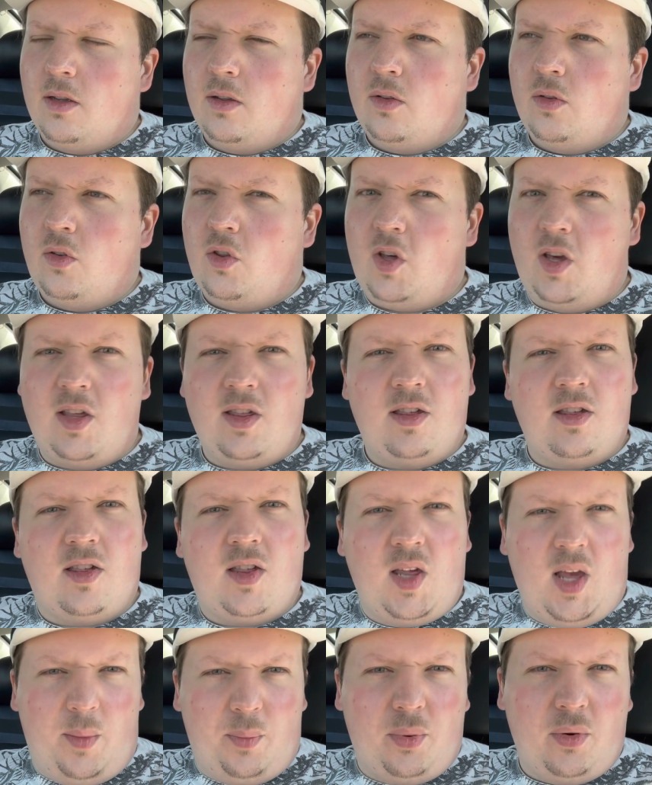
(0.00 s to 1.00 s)
Jesus
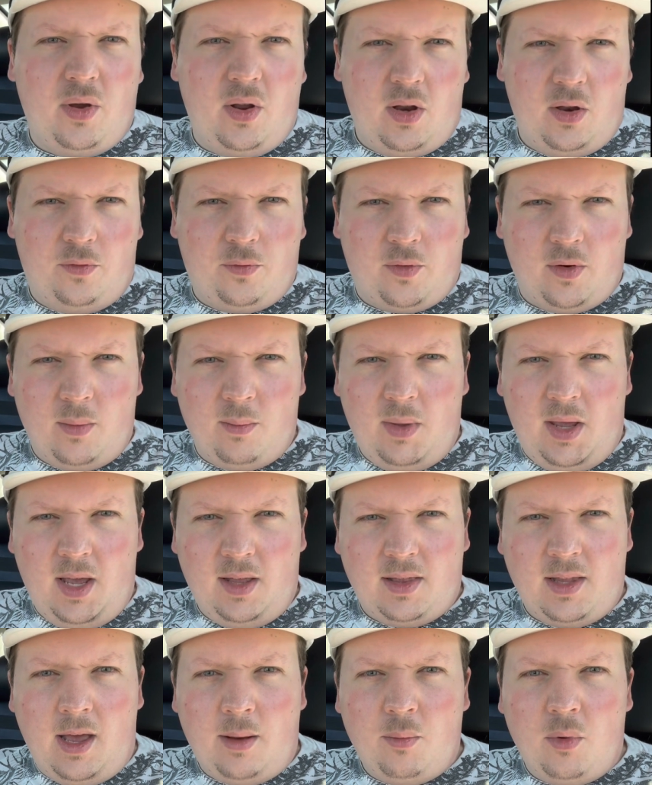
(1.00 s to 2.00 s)
separated from me
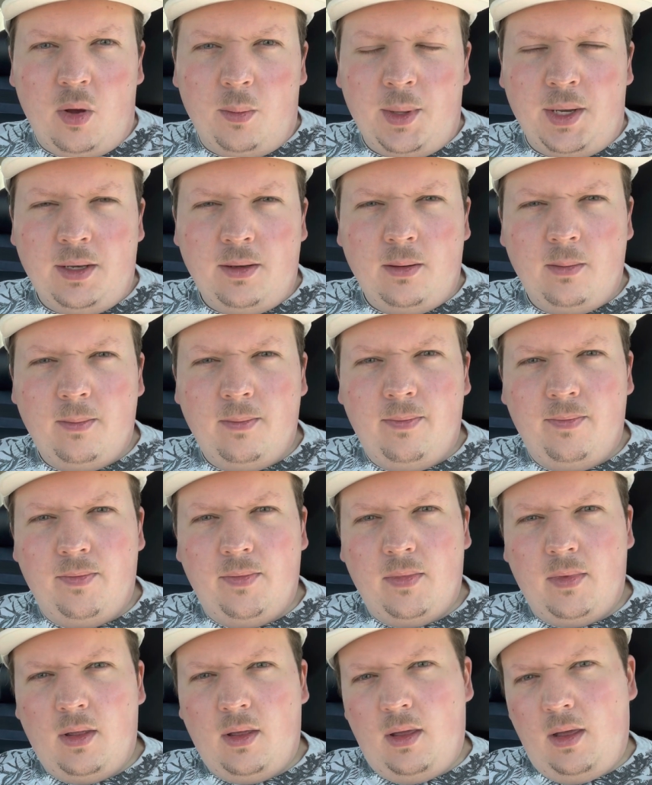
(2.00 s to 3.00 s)
at that moment,
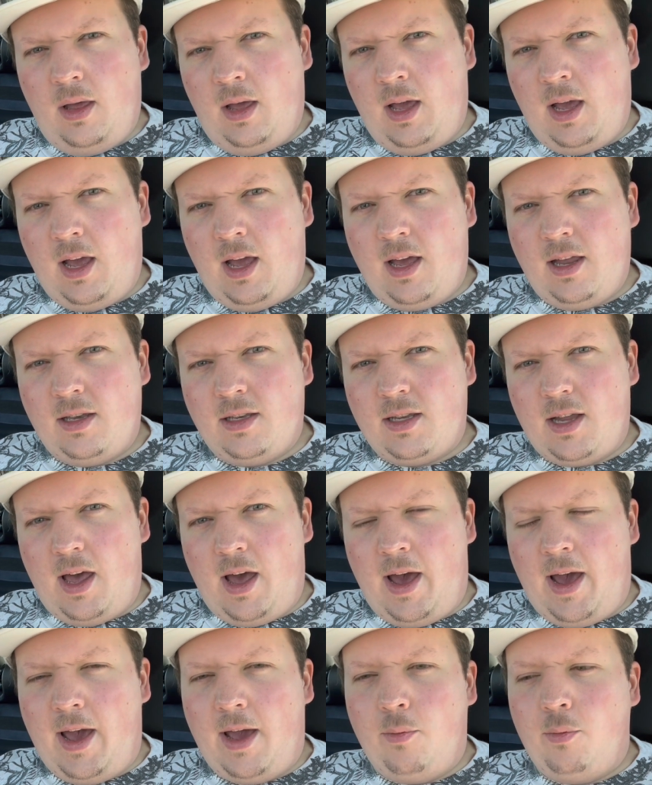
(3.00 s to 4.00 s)
and
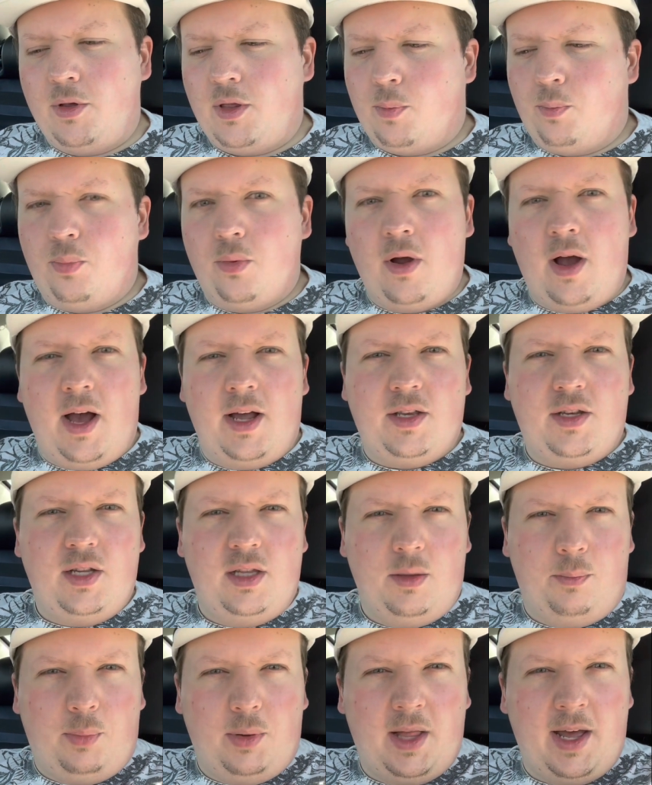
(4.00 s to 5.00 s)
I was brought to
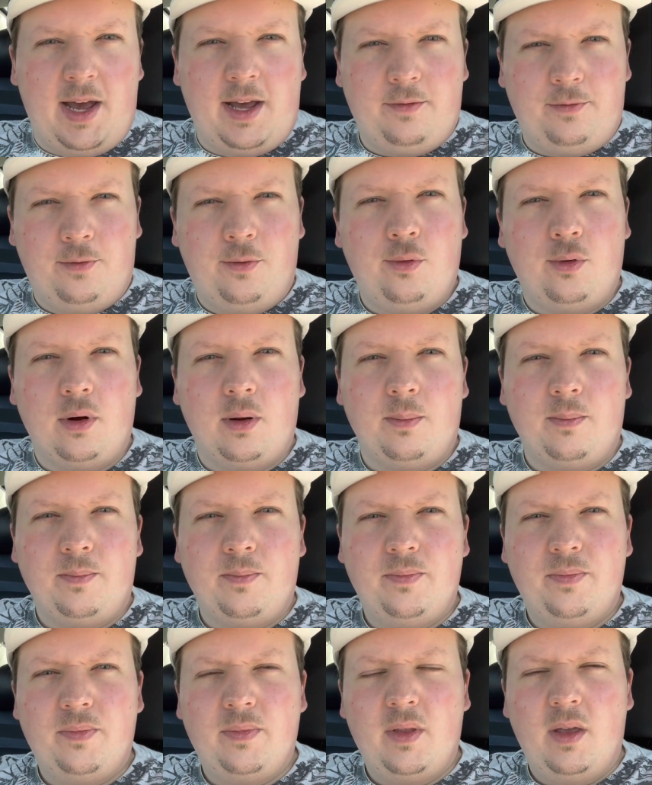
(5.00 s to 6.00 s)
the platform.
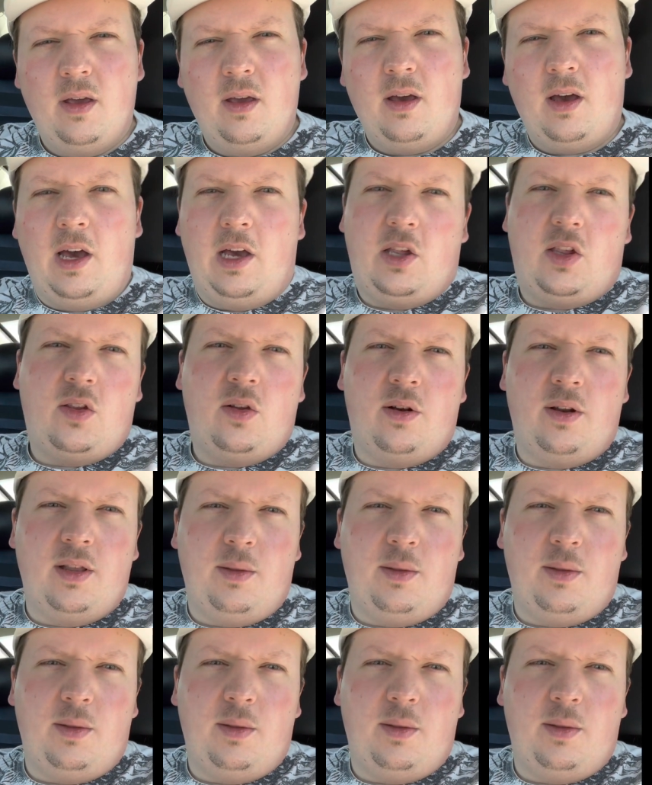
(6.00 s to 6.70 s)
I stood on the